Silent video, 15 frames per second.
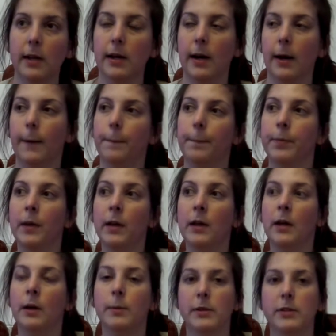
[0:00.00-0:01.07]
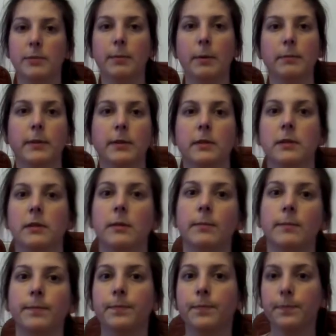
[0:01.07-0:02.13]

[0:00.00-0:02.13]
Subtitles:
And we actually bumped into them